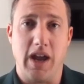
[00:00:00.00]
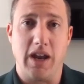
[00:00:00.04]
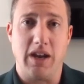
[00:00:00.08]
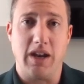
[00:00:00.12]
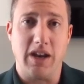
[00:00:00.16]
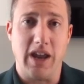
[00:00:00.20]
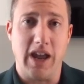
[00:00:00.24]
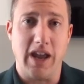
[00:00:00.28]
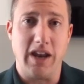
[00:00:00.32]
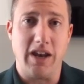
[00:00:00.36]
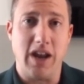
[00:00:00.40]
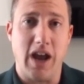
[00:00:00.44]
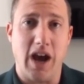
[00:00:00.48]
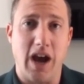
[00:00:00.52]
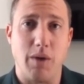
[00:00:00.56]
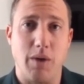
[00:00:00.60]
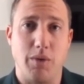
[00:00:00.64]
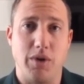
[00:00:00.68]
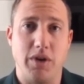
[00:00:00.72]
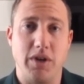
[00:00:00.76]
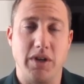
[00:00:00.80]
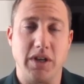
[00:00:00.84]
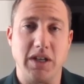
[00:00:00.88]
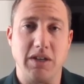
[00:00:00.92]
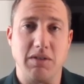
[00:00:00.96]
and, and not
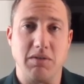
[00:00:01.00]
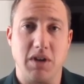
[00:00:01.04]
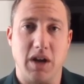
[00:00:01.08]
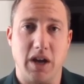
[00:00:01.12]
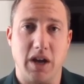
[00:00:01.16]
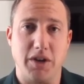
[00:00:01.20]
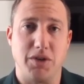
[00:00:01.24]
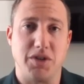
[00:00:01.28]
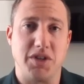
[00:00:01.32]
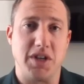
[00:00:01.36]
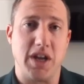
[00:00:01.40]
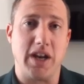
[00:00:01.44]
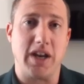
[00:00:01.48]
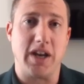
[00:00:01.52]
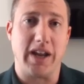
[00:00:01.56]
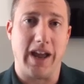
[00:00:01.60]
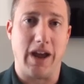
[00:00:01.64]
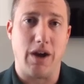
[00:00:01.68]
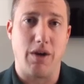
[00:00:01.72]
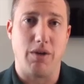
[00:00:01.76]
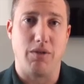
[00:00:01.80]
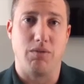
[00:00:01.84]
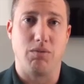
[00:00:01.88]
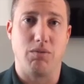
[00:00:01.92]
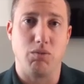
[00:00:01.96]
really understanding
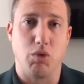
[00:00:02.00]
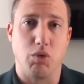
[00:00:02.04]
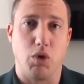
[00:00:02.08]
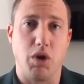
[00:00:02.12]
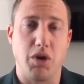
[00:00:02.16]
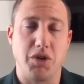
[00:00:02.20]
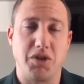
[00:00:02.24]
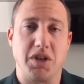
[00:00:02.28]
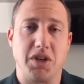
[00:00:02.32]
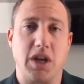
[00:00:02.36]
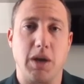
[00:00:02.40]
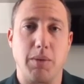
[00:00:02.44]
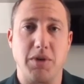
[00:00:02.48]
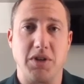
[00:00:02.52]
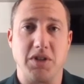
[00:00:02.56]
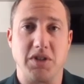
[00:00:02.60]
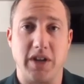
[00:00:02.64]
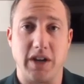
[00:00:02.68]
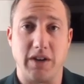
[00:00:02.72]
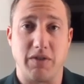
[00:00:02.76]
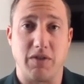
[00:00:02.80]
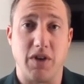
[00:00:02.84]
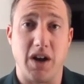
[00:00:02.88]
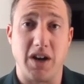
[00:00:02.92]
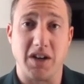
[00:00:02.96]
how royalty companies
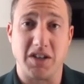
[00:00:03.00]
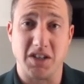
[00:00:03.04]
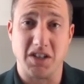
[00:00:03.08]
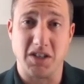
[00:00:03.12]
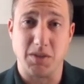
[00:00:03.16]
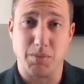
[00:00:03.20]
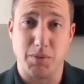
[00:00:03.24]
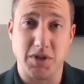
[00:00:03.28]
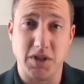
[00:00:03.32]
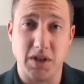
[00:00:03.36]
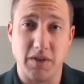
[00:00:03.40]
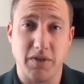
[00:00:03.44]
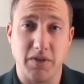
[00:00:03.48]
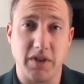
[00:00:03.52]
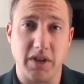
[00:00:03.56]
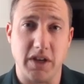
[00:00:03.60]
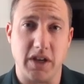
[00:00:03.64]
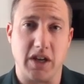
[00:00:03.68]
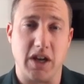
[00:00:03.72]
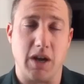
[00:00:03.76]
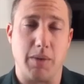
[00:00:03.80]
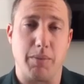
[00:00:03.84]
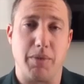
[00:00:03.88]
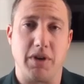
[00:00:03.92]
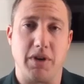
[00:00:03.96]
like Vox, and specifically
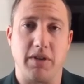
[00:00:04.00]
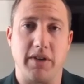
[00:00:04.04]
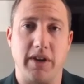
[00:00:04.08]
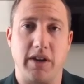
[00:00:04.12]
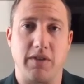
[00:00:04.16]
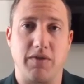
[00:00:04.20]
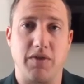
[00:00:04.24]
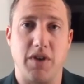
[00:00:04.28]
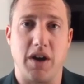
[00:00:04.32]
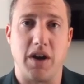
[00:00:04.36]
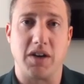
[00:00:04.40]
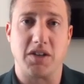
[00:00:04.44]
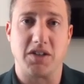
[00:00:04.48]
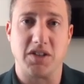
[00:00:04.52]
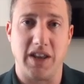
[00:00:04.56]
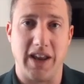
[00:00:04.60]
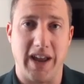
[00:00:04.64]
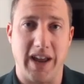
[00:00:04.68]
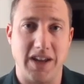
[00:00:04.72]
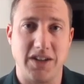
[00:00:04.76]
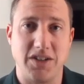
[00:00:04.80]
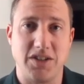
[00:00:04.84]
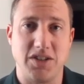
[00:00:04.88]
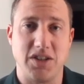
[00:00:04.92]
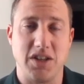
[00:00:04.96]
a company like Vox that
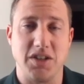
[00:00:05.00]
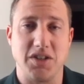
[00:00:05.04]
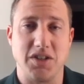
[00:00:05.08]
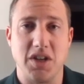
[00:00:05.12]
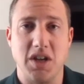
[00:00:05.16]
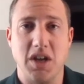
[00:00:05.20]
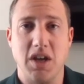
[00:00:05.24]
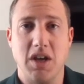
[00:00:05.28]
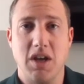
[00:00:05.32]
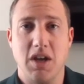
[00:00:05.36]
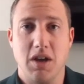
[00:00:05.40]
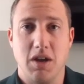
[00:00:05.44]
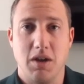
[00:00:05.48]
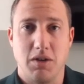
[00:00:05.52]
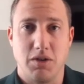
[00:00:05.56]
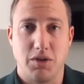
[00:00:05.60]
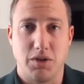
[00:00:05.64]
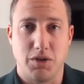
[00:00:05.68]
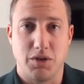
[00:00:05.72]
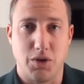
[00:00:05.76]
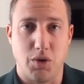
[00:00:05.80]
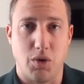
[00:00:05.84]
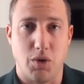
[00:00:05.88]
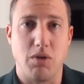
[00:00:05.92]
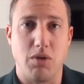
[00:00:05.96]
has this
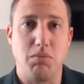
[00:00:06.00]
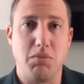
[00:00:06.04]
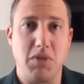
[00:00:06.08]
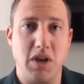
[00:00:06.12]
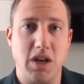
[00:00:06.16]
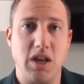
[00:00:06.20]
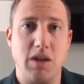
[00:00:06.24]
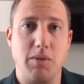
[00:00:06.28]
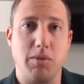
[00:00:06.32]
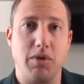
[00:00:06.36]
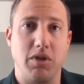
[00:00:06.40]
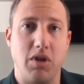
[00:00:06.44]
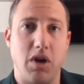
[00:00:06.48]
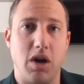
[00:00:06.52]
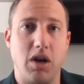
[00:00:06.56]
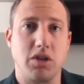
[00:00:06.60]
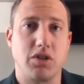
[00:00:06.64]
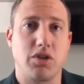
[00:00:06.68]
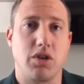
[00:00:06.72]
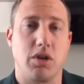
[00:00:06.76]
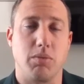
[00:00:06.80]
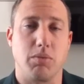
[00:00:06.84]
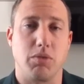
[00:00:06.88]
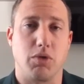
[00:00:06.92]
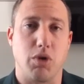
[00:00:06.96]
short, medium, and
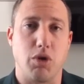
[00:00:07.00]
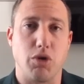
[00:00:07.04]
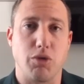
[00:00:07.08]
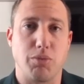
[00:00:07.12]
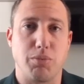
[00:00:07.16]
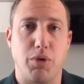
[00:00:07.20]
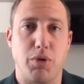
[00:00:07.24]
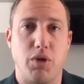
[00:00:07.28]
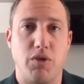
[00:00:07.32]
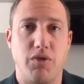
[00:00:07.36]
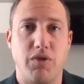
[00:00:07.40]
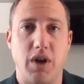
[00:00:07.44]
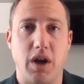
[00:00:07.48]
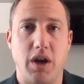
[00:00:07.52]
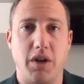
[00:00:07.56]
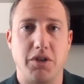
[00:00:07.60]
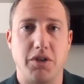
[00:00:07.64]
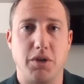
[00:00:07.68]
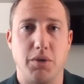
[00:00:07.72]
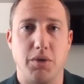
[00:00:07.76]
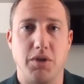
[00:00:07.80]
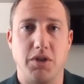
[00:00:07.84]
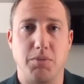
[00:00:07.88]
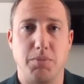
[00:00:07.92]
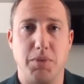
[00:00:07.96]
long-term growth profile
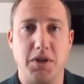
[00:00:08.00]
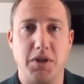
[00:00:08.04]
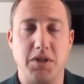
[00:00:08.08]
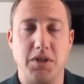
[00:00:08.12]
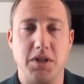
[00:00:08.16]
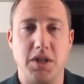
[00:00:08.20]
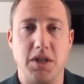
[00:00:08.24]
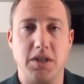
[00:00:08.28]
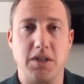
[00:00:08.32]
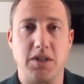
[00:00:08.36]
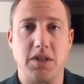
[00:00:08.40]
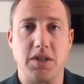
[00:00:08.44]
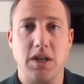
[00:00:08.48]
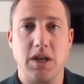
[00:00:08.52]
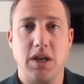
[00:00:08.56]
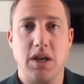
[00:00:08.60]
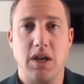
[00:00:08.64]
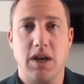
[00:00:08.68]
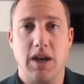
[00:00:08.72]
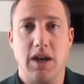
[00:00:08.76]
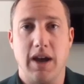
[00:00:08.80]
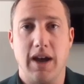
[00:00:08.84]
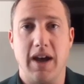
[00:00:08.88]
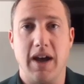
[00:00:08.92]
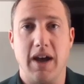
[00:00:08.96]
to its business,
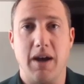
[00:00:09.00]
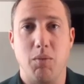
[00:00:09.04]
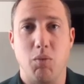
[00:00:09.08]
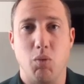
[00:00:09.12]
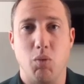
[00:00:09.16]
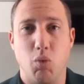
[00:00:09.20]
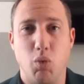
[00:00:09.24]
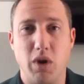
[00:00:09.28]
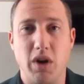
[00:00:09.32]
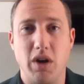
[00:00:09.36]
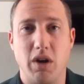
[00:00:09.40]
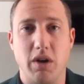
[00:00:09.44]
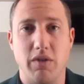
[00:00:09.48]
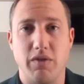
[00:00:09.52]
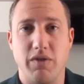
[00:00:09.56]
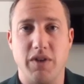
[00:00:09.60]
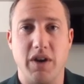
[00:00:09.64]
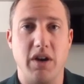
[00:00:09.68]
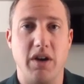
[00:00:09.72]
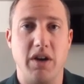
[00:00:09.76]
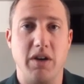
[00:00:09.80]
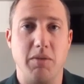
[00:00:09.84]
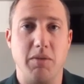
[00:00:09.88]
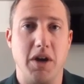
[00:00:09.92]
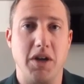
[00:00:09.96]
Uh, we're
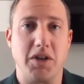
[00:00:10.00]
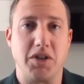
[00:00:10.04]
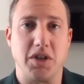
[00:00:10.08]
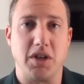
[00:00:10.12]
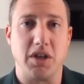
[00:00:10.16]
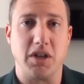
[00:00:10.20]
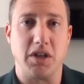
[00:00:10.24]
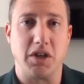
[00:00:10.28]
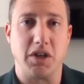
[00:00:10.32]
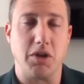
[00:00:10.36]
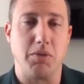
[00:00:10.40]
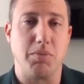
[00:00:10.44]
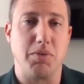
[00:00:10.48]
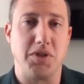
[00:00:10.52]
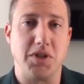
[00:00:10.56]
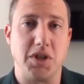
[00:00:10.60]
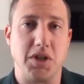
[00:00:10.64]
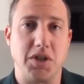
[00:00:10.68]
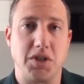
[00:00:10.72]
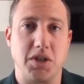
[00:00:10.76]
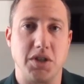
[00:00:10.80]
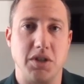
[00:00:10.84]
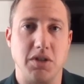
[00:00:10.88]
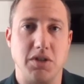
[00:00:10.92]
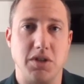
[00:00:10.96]
very much in a good
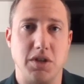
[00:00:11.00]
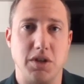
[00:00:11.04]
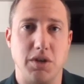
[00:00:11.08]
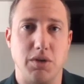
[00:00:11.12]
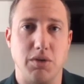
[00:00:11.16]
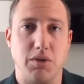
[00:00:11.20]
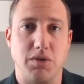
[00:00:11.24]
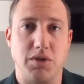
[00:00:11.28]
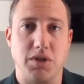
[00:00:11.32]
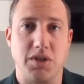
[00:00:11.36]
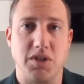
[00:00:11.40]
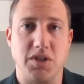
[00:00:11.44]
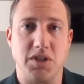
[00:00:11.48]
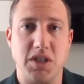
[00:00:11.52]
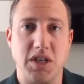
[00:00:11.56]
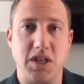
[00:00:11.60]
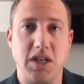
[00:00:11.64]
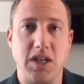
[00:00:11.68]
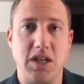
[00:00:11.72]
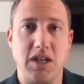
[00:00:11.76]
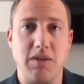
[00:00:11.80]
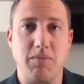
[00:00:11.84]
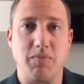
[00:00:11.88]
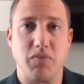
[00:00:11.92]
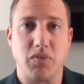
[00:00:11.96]
position to, to
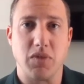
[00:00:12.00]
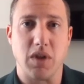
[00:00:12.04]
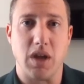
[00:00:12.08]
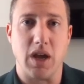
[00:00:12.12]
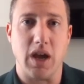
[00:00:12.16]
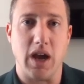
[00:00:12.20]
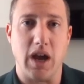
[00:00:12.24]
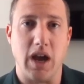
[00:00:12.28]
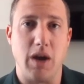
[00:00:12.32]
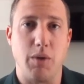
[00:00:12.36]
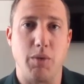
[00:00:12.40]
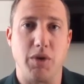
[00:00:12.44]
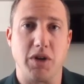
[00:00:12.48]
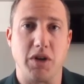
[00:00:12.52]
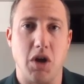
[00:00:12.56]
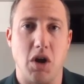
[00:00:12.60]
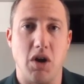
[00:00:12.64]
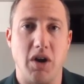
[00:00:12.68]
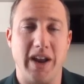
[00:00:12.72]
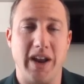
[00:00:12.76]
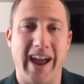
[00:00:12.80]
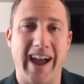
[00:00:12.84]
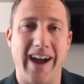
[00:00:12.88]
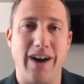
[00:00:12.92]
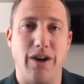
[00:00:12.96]
see, I would
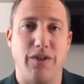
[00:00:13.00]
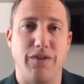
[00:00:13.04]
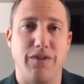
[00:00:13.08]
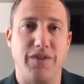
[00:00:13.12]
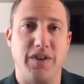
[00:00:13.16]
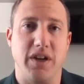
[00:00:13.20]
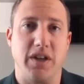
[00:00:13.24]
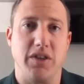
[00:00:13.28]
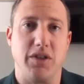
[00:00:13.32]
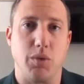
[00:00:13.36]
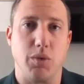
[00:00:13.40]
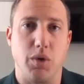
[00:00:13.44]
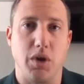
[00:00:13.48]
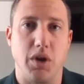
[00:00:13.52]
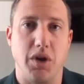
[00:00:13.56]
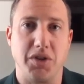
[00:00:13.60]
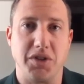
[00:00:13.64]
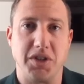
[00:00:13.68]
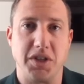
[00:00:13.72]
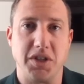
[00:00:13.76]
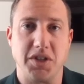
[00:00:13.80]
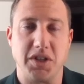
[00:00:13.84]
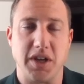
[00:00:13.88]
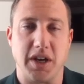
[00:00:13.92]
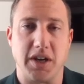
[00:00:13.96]
call it alpha in the
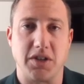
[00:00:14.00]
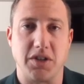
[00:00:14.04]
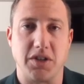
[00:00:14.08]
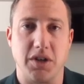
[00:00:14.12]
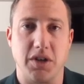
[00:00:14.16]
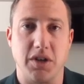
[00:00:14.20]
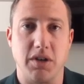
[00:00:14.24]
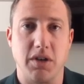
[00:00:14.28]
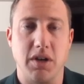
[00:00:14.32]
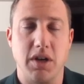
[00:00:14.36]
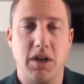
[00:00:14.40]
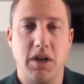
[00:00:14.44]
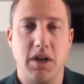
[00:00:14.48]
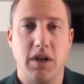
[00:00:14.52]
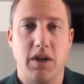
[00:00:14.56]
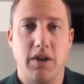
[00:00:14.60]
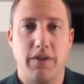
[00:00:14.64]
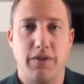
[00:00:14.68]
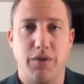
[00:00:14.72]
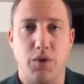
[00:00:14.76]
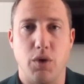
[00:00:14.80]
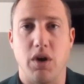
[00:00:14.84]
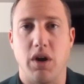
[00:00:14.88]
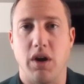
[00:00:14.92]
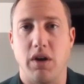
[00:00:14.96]
royalty sector
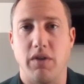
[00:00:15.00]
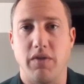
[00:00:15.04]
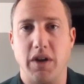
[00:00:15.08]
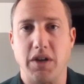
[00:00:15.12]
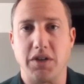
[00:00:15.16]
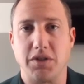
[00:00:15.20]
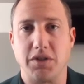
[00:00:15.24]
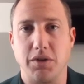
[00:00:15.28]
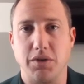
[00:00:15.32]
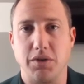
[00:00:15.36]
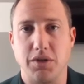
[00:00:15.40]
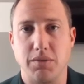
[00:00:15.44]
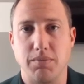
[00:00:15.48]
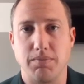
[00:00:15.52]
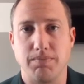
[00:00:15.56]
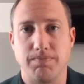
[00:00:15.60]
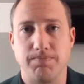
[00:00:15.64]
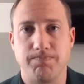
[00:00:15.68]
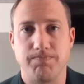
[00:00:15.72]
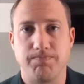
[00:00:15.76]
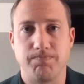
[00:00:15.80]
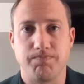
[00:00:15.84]
for our investors.